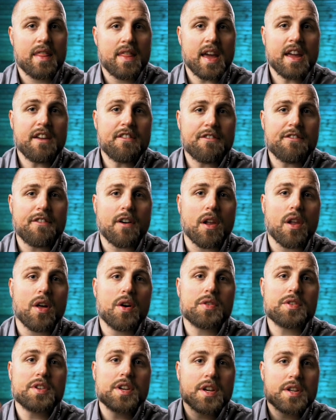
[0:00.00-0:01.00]
They
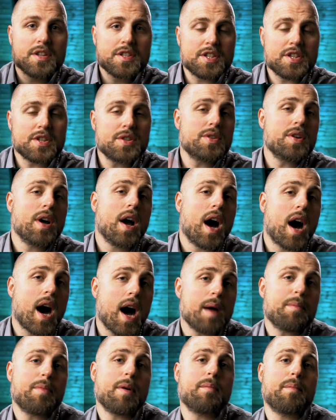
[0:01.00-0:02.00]
followed two
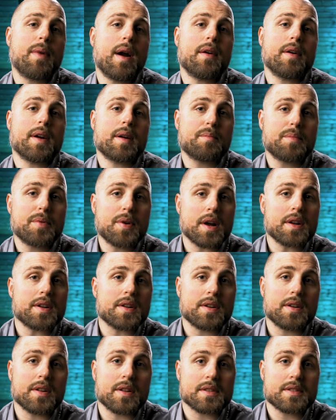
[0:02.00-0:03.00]
hyperbaric
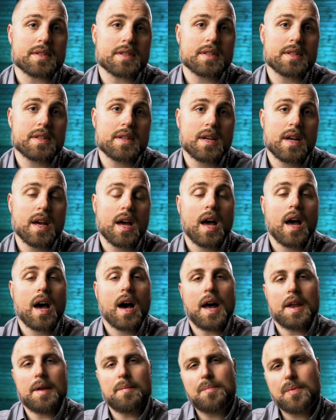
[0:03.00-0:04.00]
protocols.
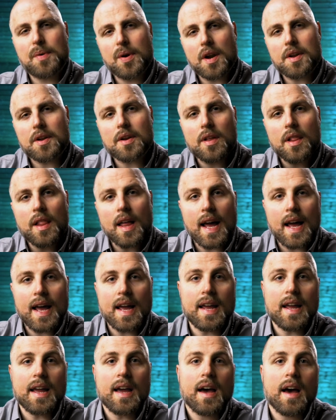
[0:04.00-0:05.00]
Under Protocol
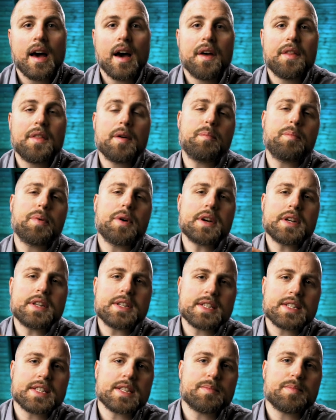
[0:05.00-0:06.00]
A, the
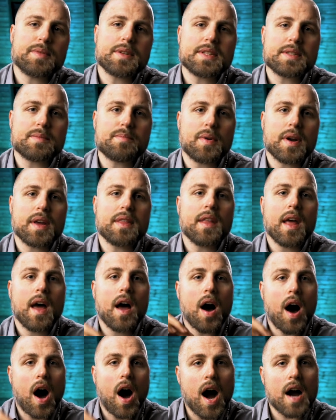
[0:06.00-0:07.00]
participants breathed
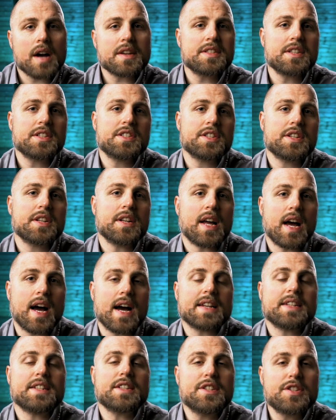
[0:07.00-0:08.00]
oxygen
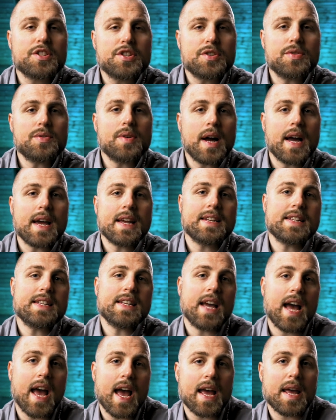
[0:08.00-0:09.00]
at two A
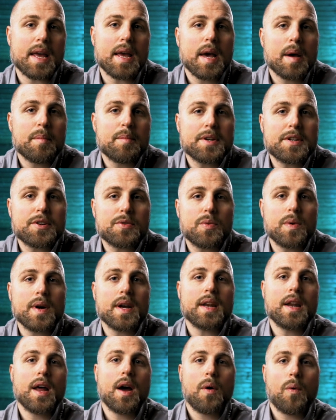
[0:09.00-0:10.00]
T A
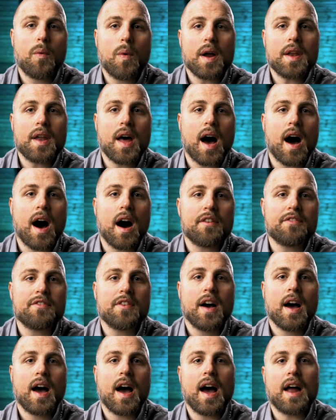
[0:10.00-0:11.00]
between one half
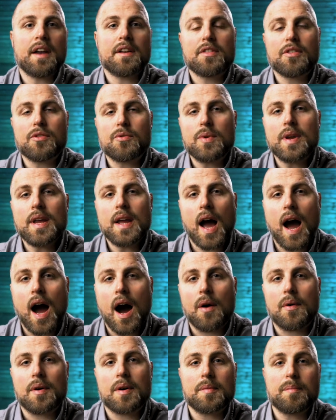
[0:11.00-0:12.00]
and three
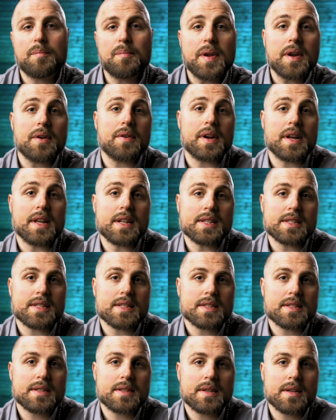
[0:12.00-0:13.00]
hour
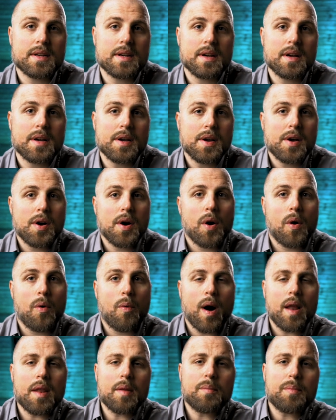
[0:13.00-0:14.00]
periods.
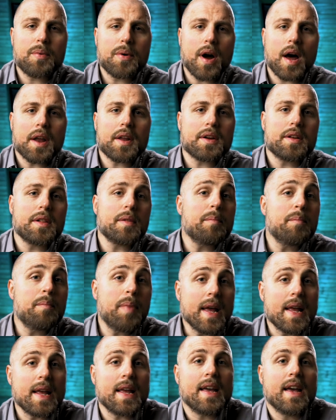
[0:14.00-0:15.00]
While in Protocol
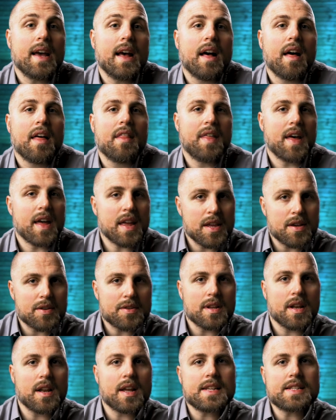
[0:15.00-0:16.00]
B, they
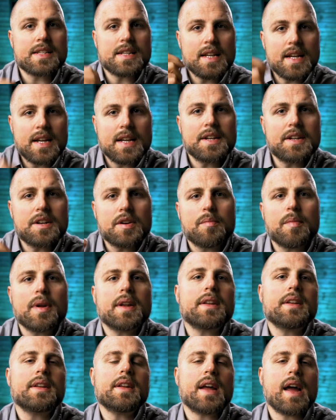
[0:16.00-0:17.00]
utilized
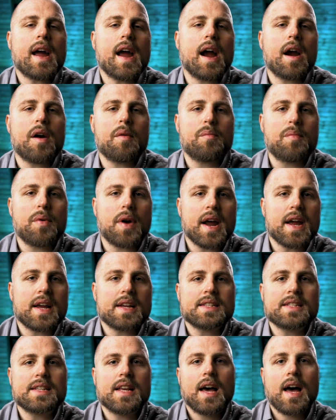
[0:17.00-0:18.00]
intermittent air
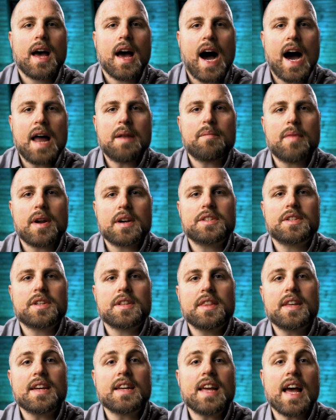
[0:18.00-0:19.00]
breaks and
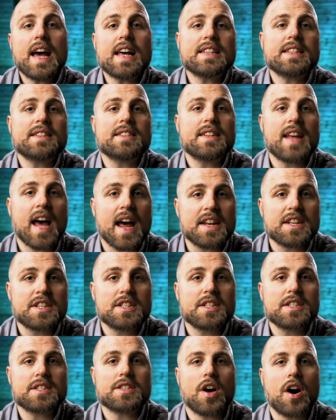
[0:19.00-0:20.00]
measured the gas
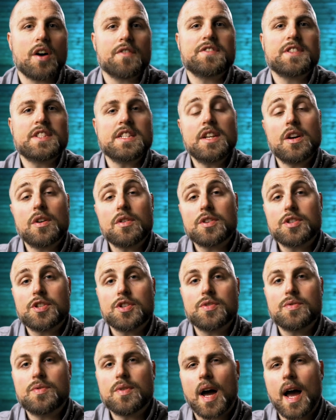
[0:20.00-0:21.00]
tensions of C O
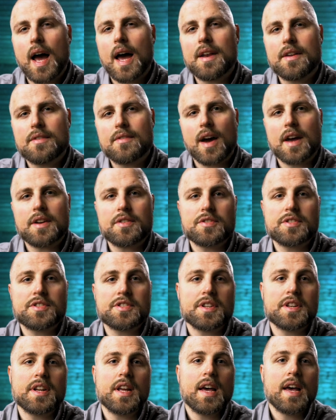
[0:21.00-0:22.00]
two and
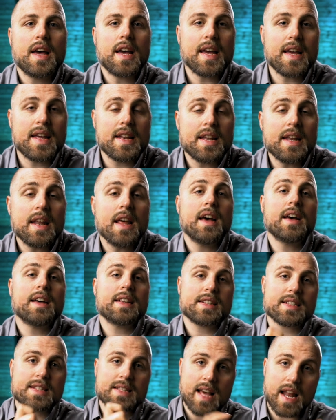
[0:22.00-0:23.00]
nitrogen in
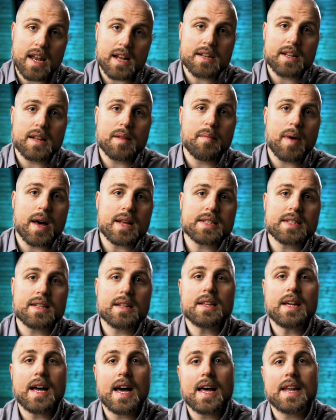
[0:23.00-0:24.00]
skeletal
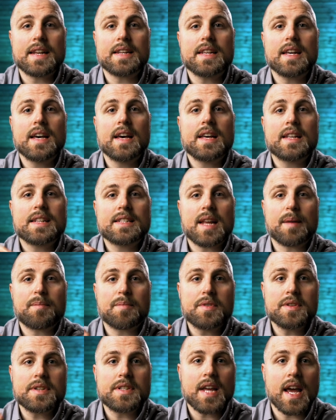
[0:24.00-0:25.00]
muscle and
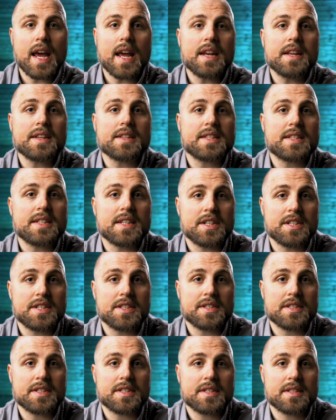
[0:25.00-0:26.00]
subcutaneous
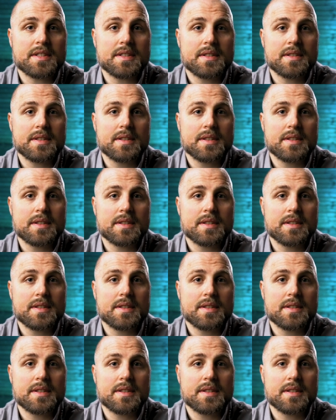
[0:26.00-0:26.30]
tissues.